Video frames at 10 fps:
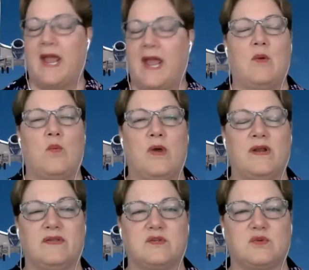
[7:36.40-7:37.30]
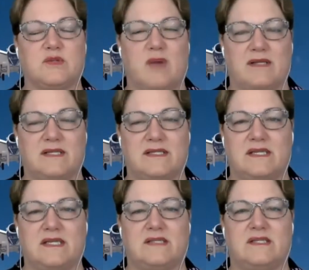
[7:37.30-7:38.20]
And one of those responses
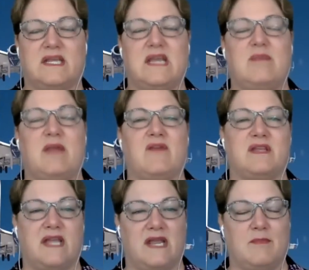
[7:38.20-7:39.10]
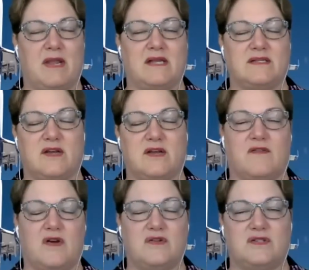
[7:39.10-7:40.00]
is to keep everything because they're
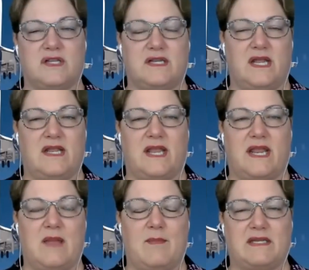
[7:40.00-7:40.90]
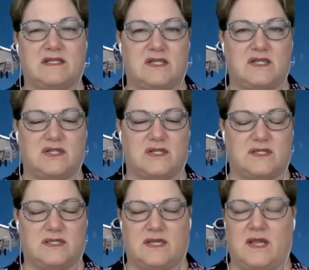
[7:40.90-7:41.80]
frozen and they can't make
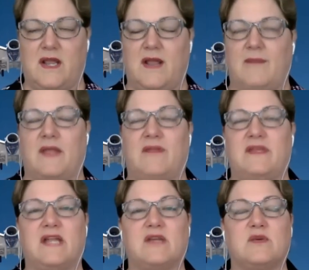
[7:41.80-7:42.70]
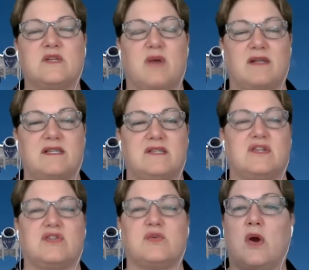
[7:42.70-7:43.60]
decisions. And the other response is to
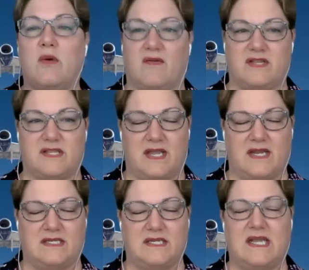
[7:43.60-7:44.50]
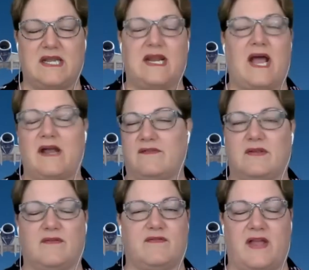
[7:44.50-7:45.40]
throw everything to get it out of
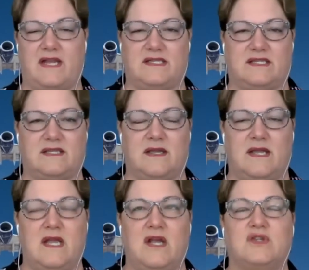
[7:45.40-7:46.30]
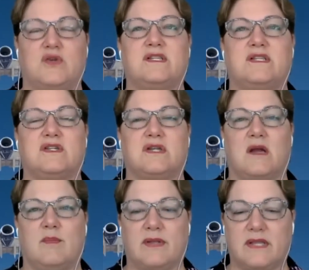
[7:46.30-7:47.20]
their face. So it's a
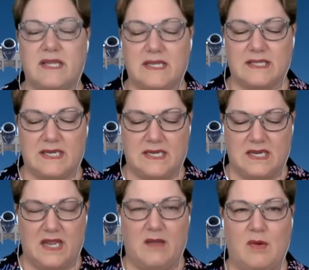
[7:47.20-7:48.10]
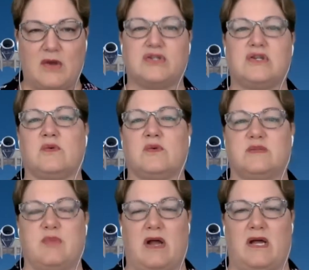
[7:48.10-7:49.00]
completely emotional
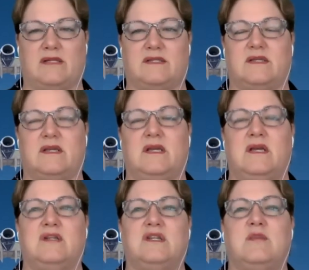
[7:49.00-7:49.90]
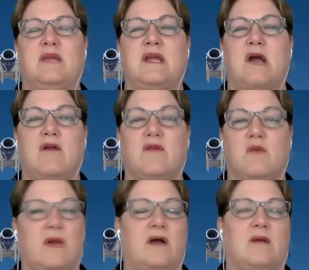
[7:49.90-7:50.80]
response to being
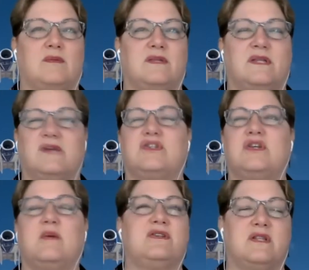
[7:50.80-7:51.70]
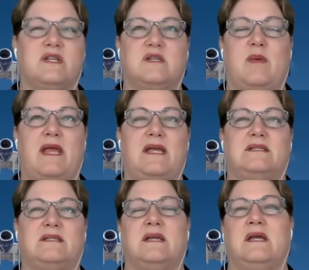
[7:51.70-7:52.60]
overwhelmed. There's too much in this
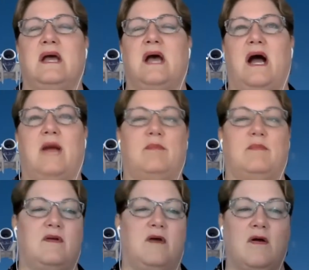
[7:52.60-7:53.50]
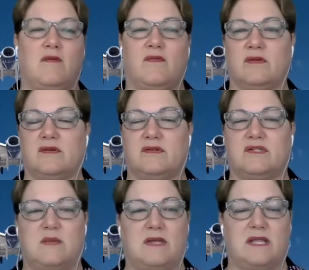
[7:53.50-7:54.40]
space. I'm
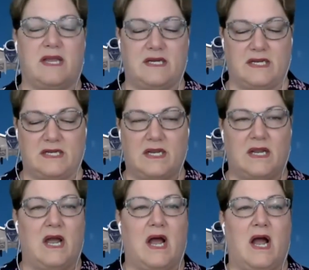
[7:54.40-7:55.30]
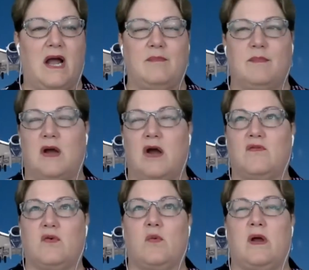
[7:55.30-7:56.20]
overstimulated. I'm
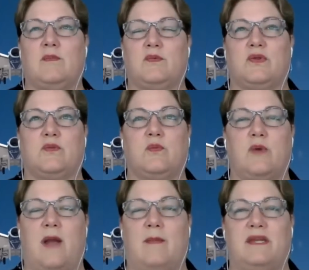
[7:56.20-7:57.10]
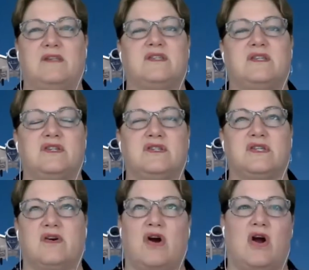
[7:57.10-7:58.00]
overwhelmed with how many decisions
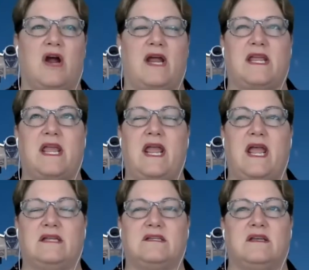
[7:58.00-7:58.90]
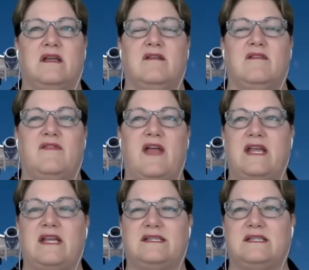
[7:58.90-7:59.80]
there are. I can't
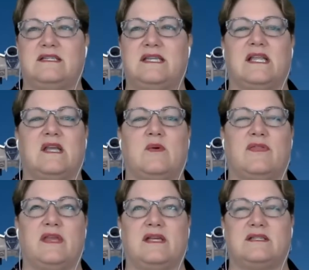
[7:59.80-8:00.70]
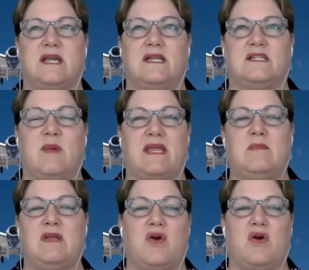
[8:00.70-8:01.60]
face dealing with this and it's making
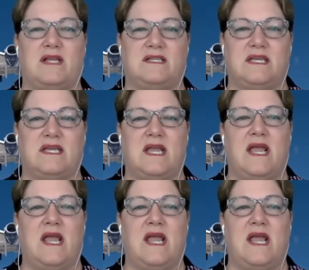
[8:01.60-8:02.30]
me crazy.